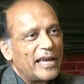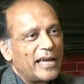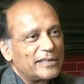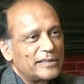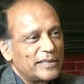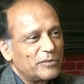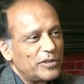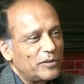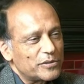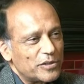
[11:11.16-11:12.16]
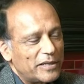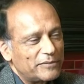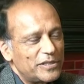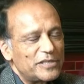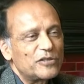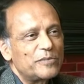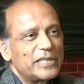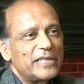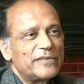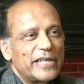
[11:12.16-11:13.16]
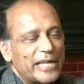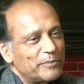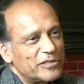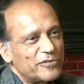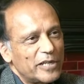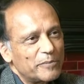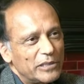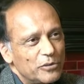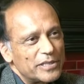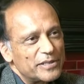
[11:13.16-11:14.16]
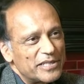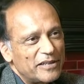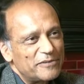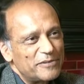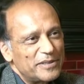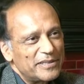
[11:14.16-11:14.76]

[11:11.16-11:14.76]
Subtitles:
And we also have reason to believe that atmospheric pollutants have